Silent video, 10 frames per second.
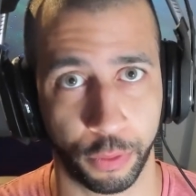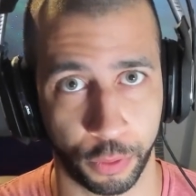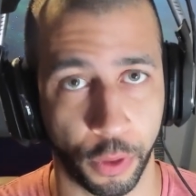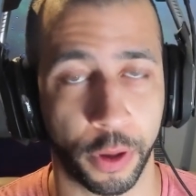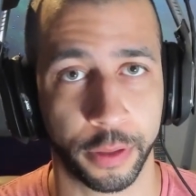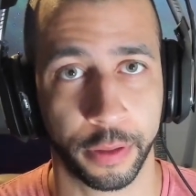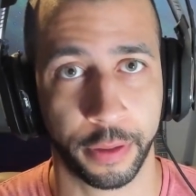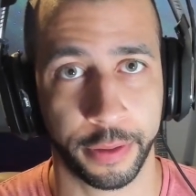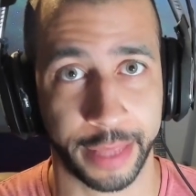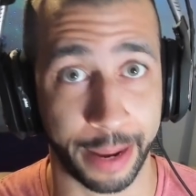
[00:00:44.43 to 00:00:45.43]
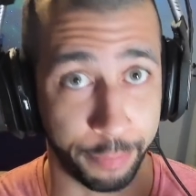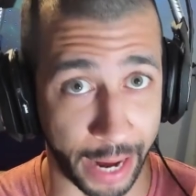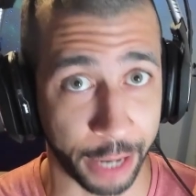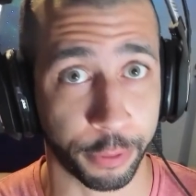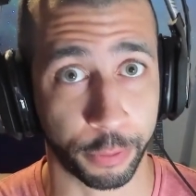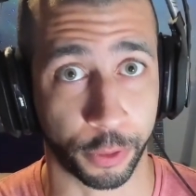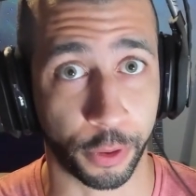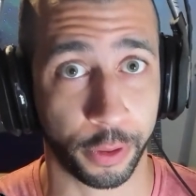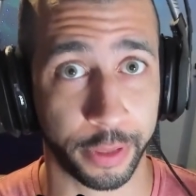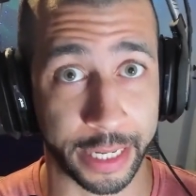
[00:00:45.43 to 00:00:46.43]
goal. That macro
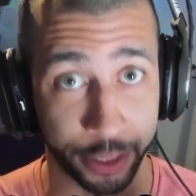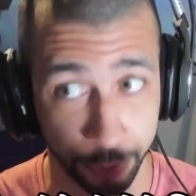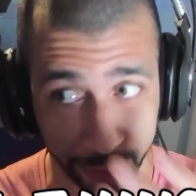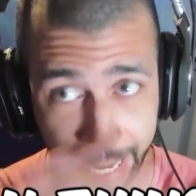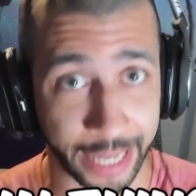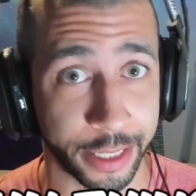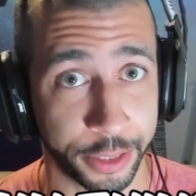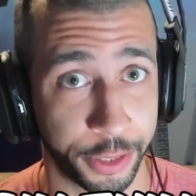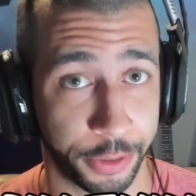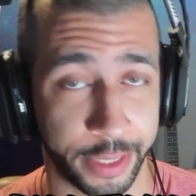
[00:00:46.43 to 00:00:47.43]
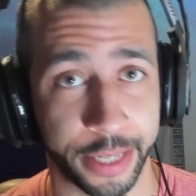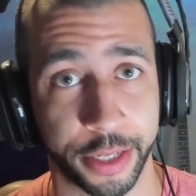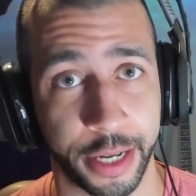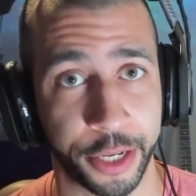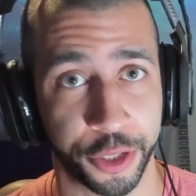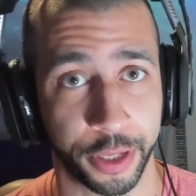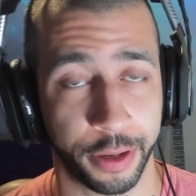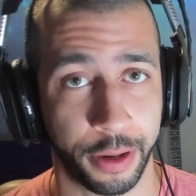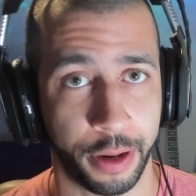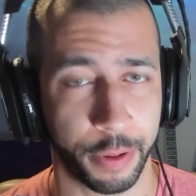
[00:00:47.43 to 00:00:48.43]
goal is to get to your destination.
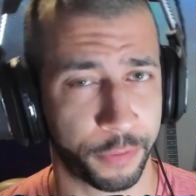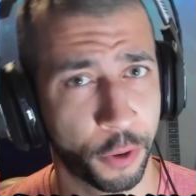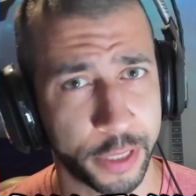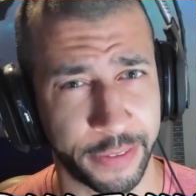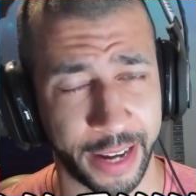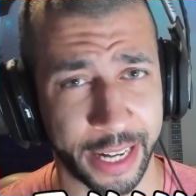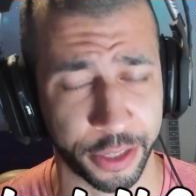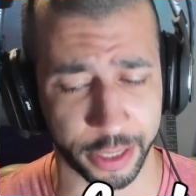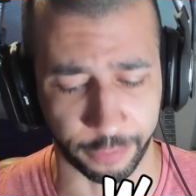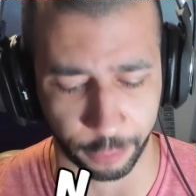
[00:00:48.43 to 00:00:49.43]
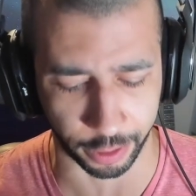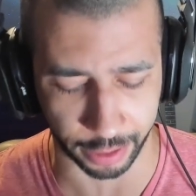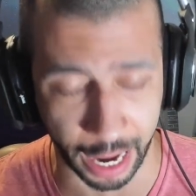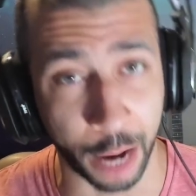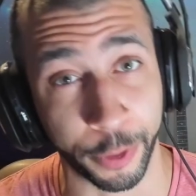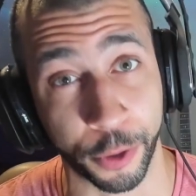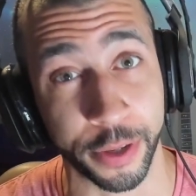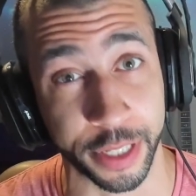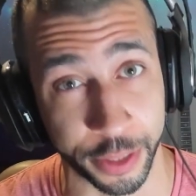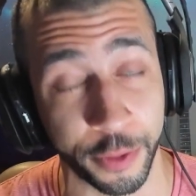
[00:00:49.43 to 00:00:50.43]
But of course, you have to ask yourself, well, how am I going
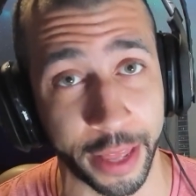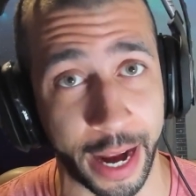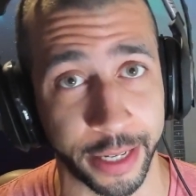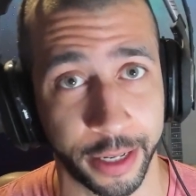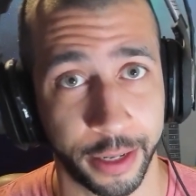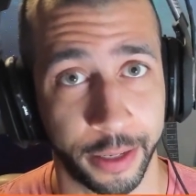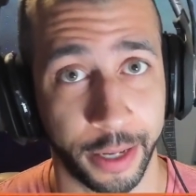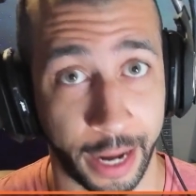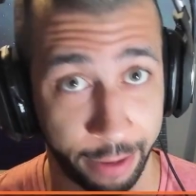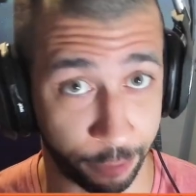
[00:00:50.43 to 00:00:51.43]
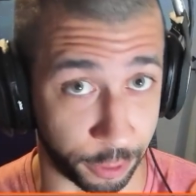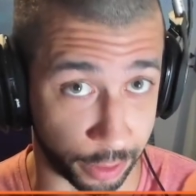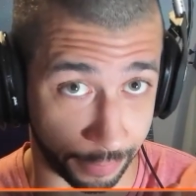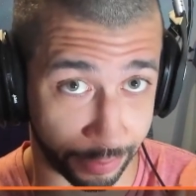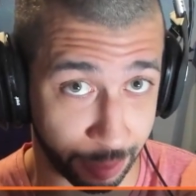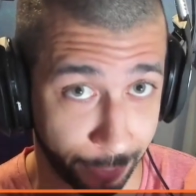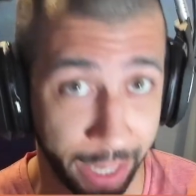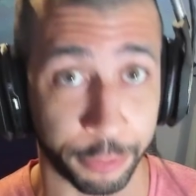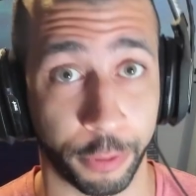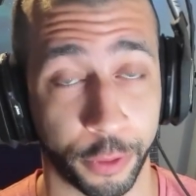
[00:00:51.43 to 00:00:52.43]
to do that? And of course, the
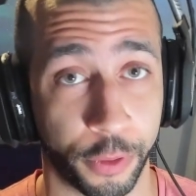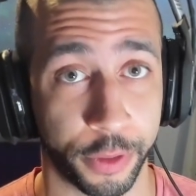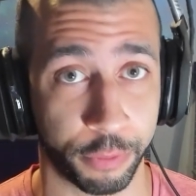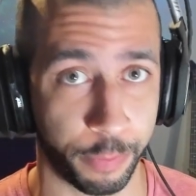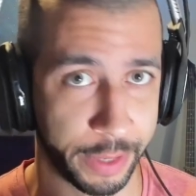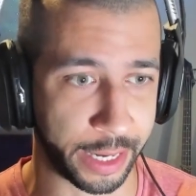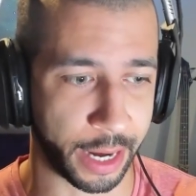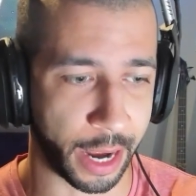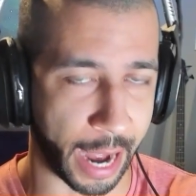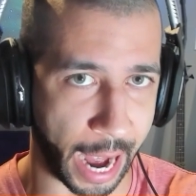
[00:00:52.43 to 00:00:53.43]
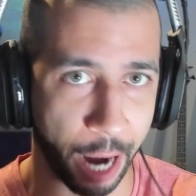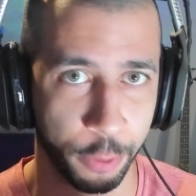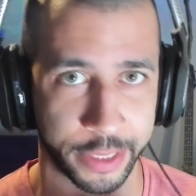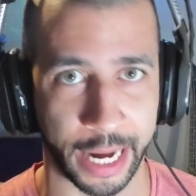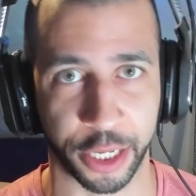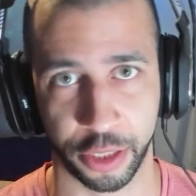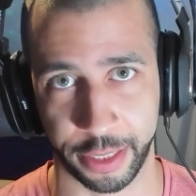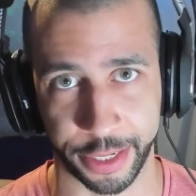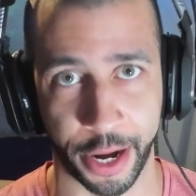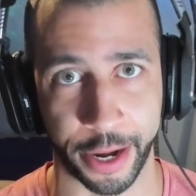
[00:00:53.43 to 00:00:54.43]
micro goals would be how it's
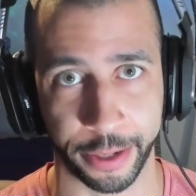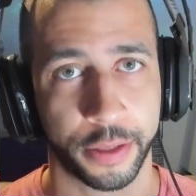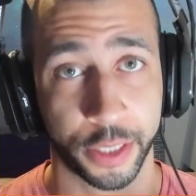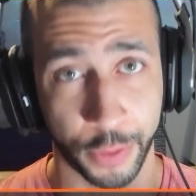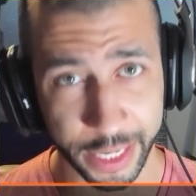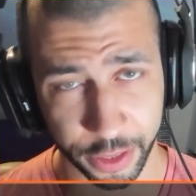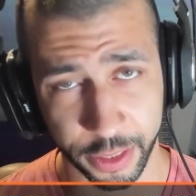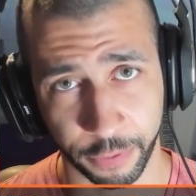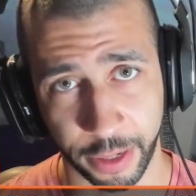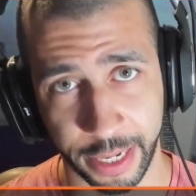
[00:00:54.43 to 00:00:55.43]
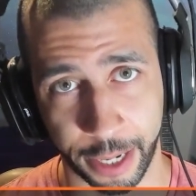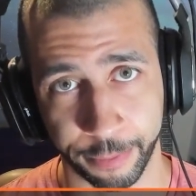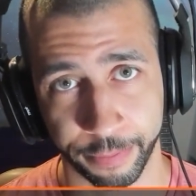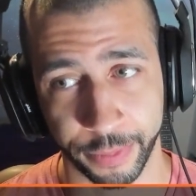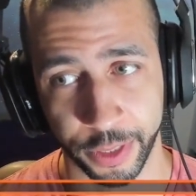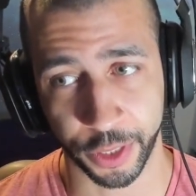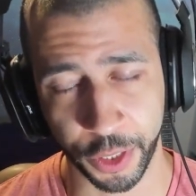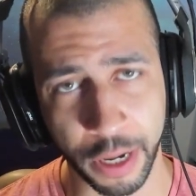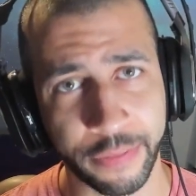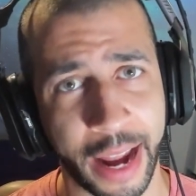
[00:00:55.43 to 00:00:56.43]
actually done. So ask yourself right now, do you
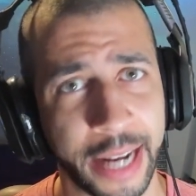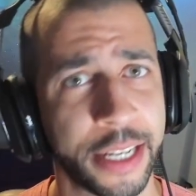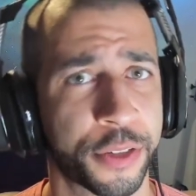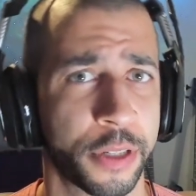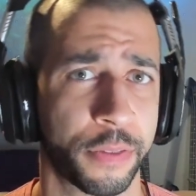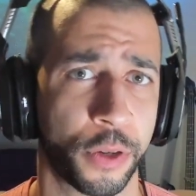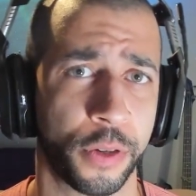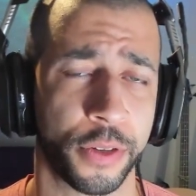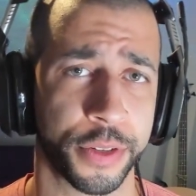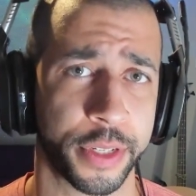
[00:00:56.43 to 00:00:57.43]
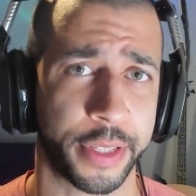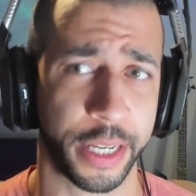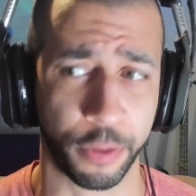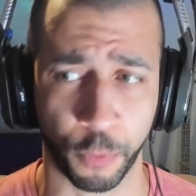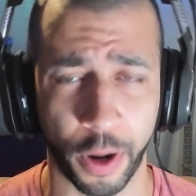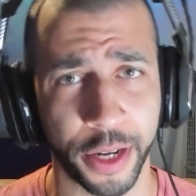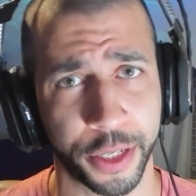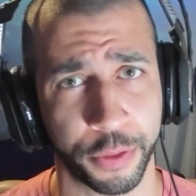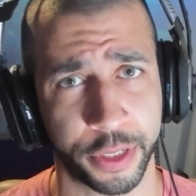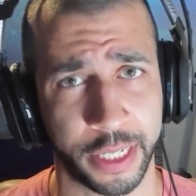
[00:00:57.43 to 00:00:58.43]
have any sort of goals that you want
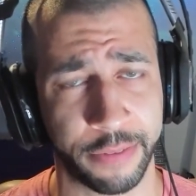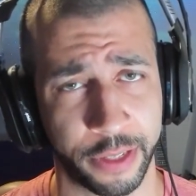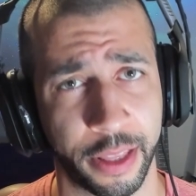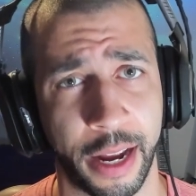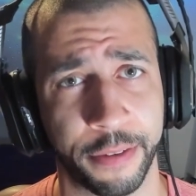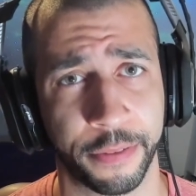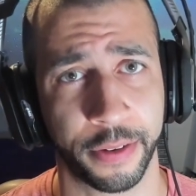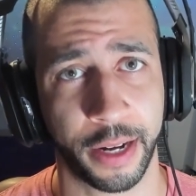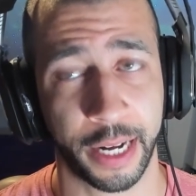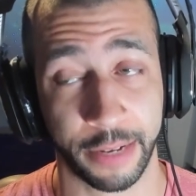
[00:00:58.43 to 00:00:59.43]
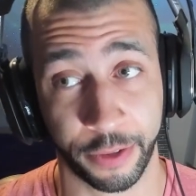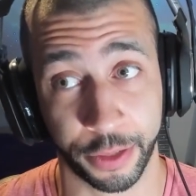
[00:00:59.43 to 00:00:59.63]
to achieve in life? And if you